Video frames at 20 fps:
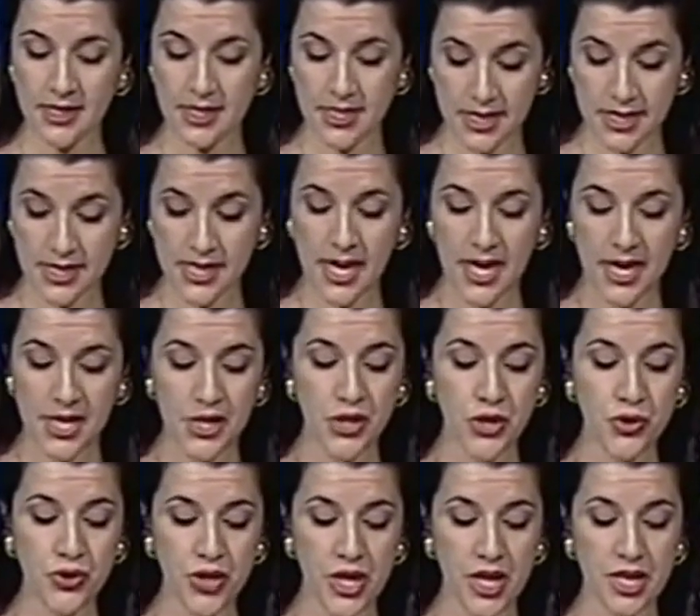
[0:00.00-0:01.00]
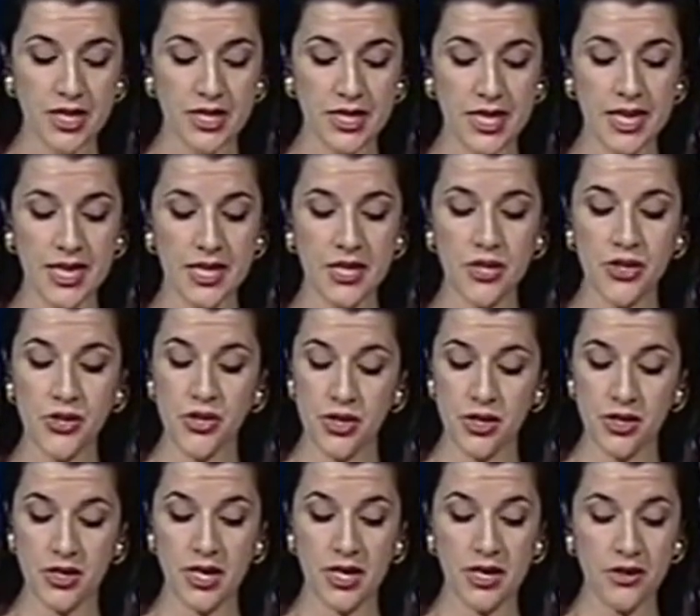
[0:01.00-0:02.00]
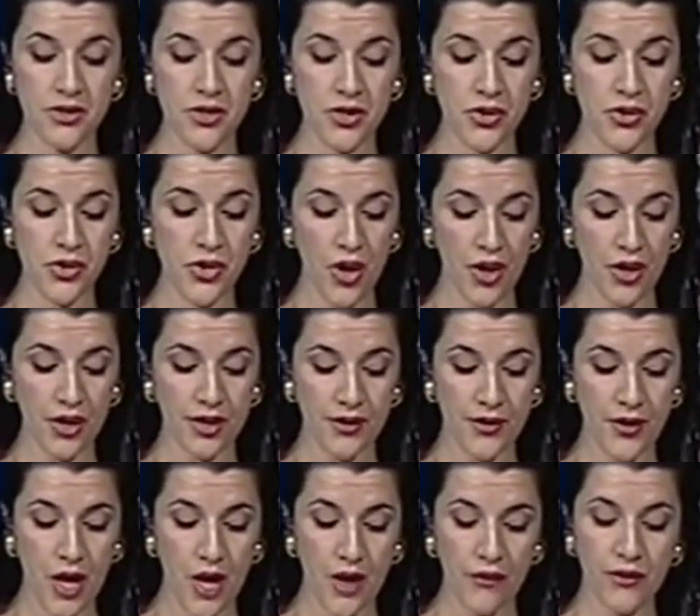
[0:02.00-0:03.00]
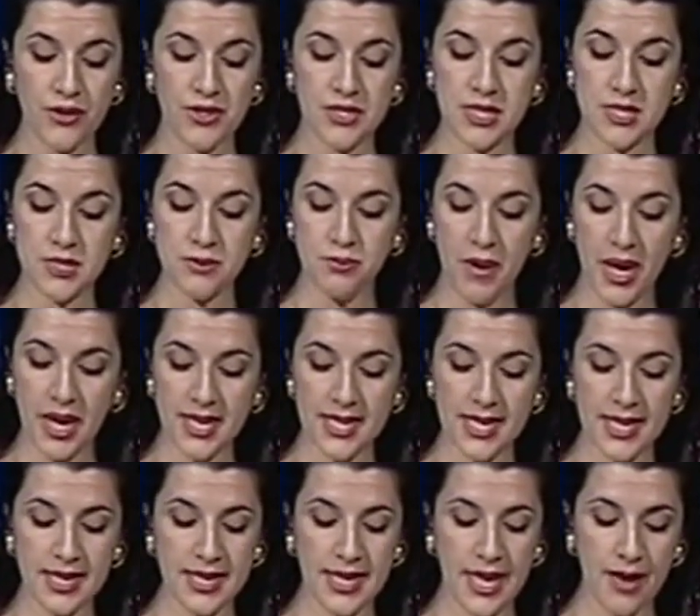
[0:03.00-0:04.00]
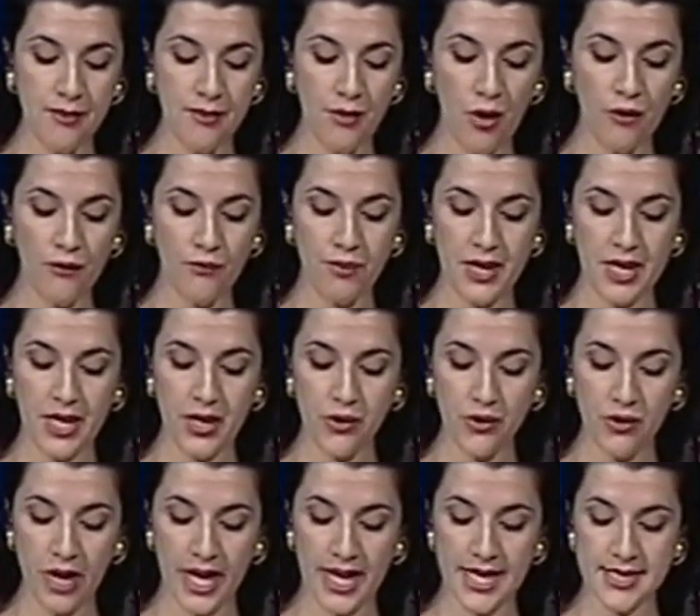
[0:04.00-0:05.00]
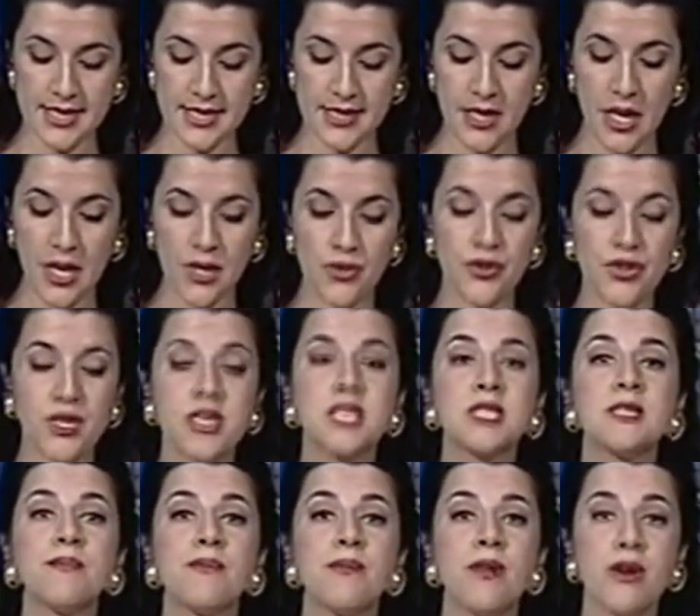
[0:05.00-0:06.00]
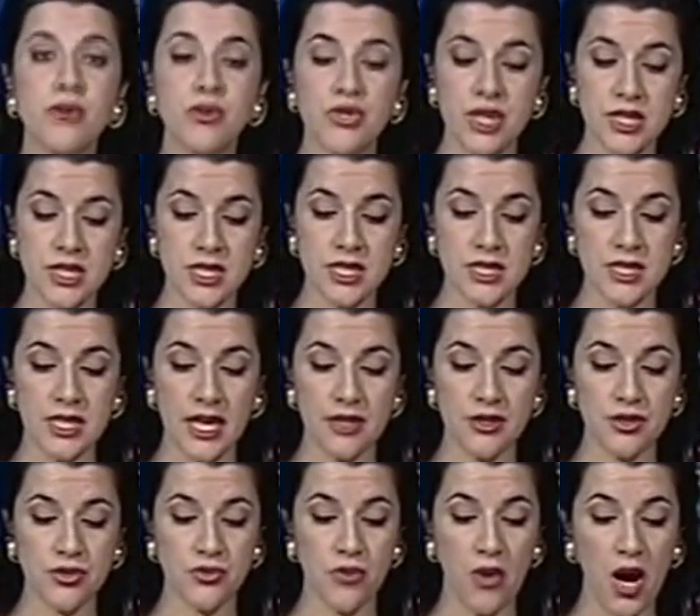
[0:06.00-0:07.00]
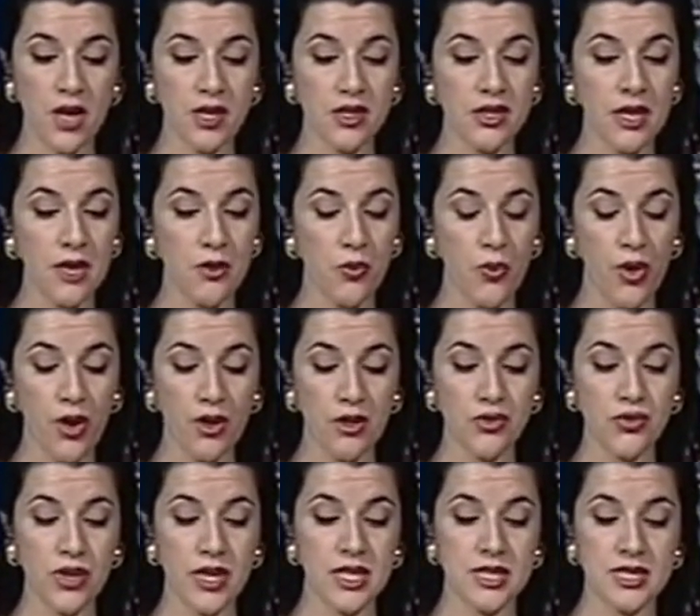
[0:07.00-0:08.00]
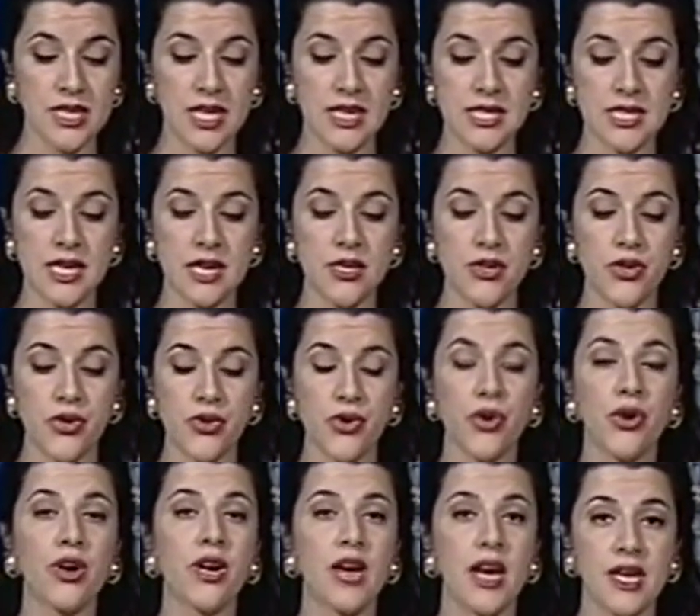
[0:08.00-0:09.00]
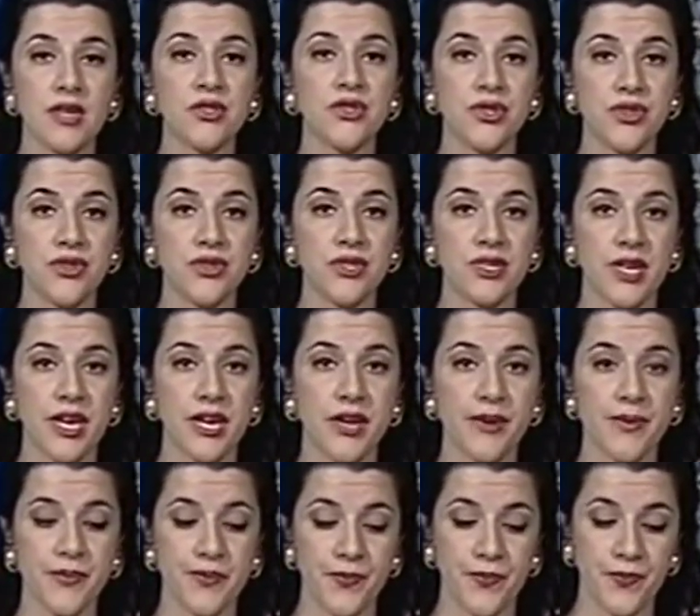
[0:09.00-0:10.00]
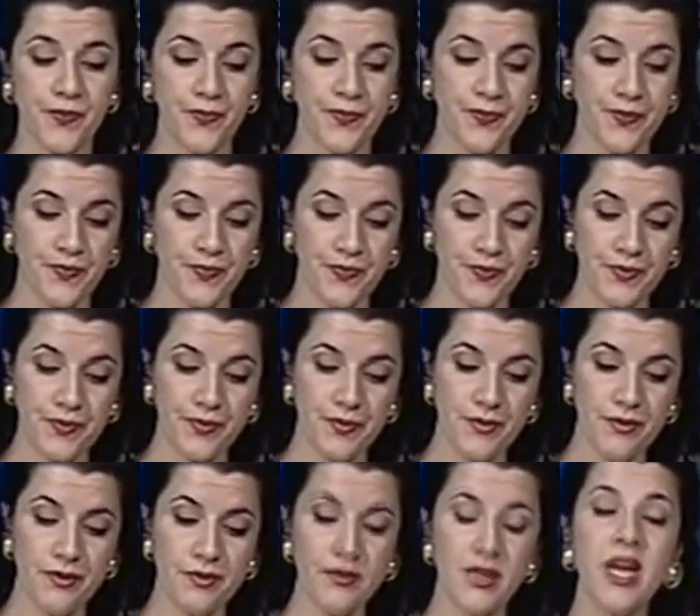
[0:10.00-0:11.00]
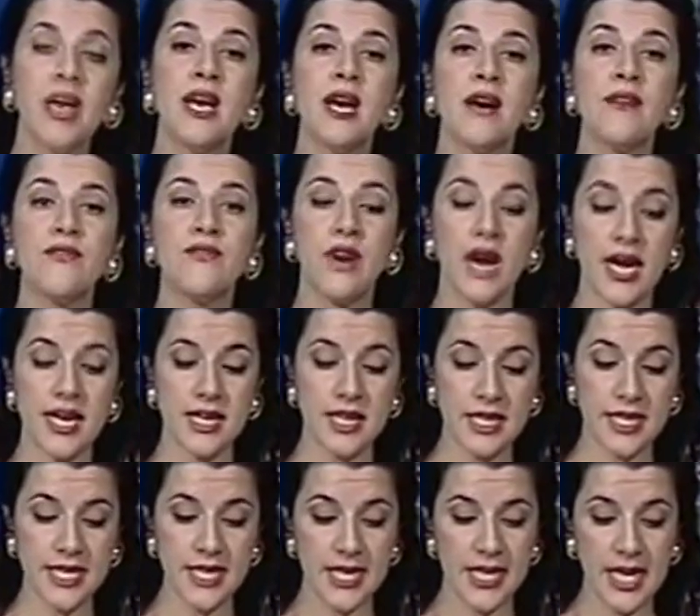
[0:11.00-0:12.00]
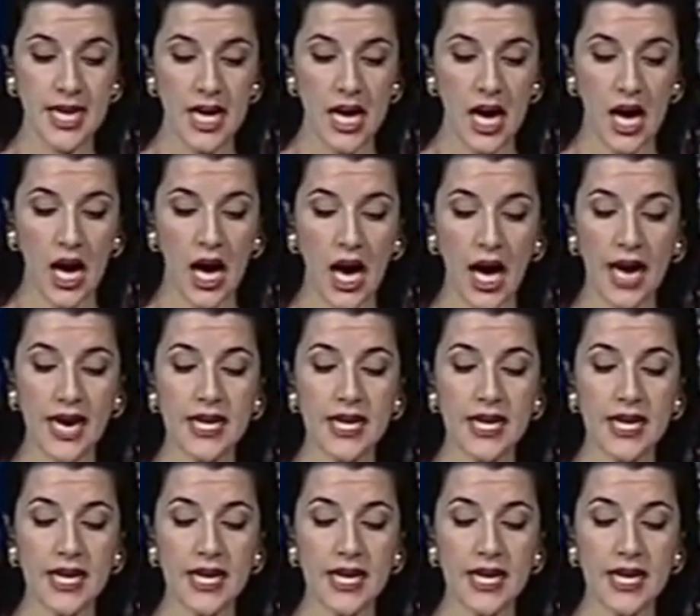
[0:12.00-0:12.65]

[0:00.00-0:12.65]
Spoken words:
in New Jersey near New York for suspecting them of being related to the explosions that rocked the World Trade Center in New York last Tuesday. And finally, a high-level